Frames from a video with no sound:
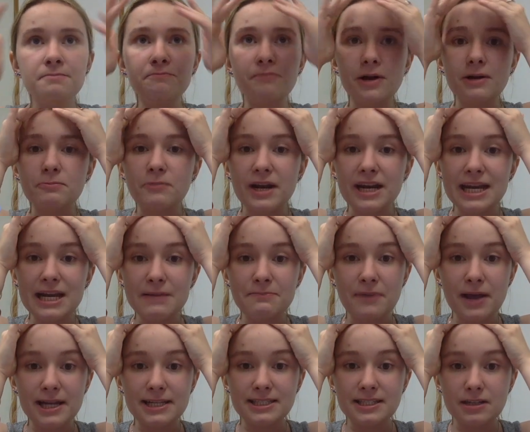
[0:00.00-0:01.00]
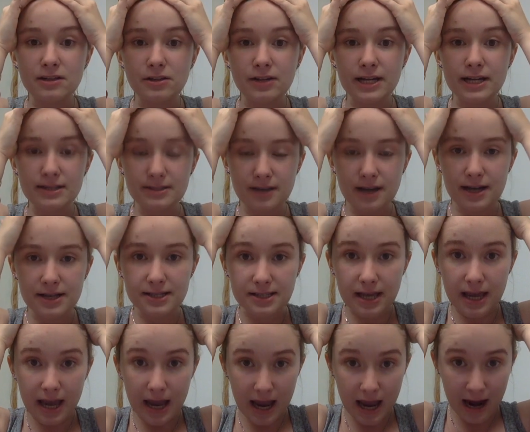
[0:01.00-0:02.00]
But when he basically
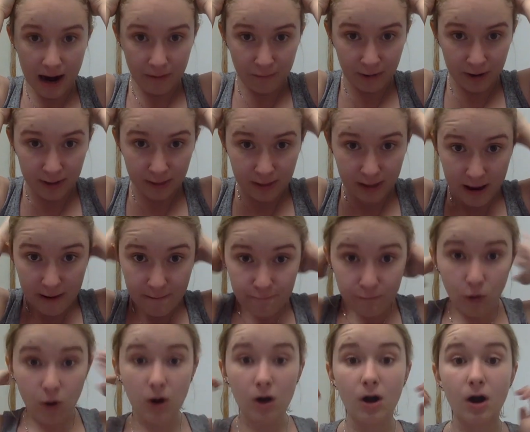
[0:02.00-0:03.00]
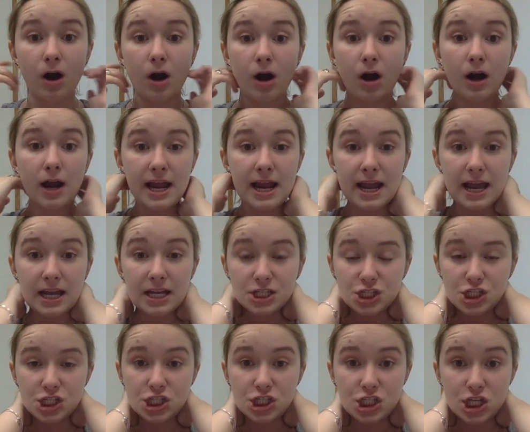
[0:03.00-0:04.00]
does everything for her and
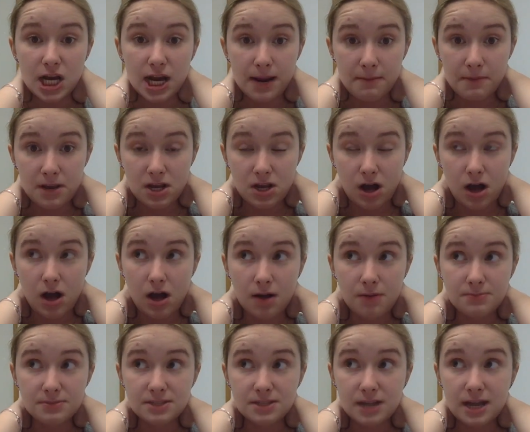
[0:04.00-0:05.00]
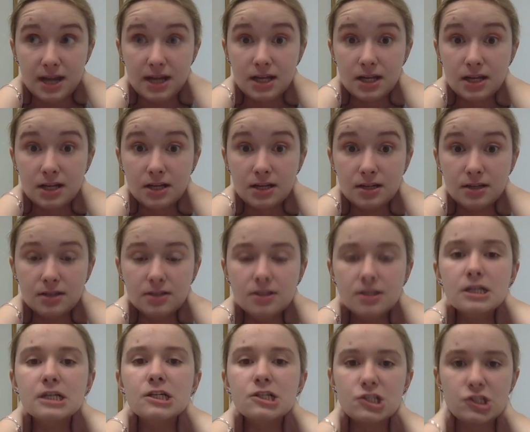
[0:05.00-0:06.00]
she becomes like
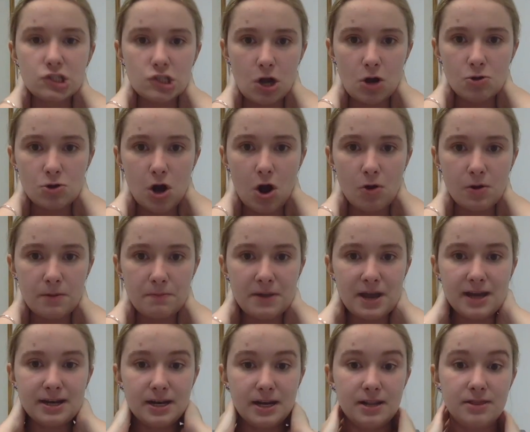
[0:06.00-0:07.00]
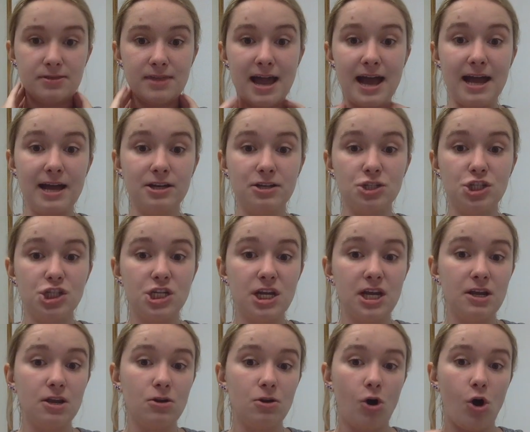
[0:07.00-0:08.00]
so codependent that
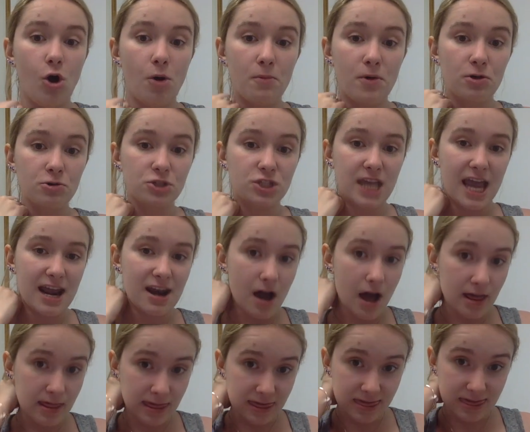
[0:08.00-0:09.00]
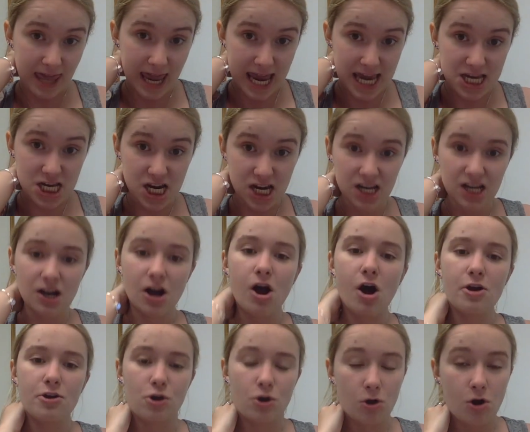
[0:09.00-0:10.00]
she almost cannot think
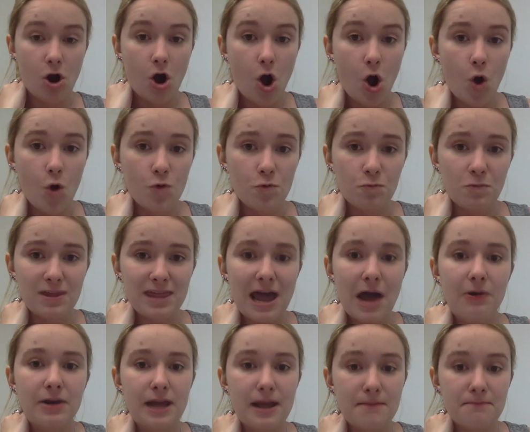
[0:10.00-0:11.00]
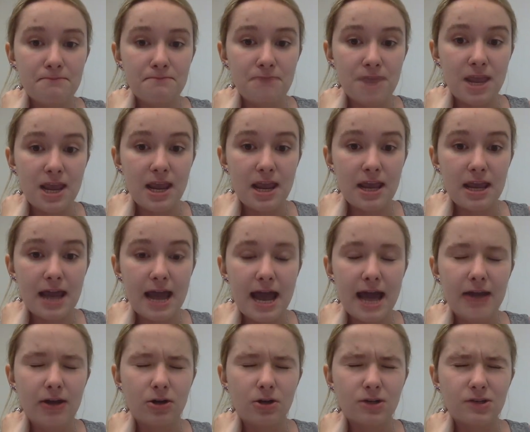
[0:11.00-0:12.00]
on her own without him being
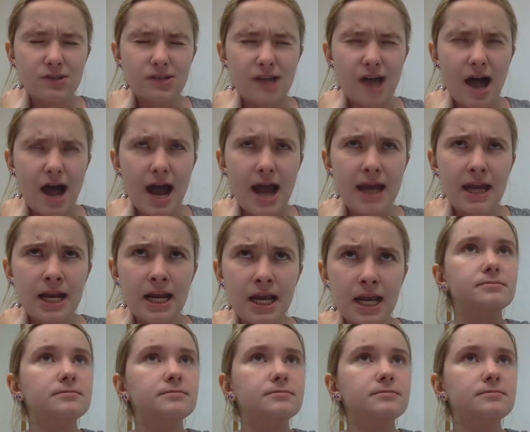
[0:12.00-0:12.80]
at her side.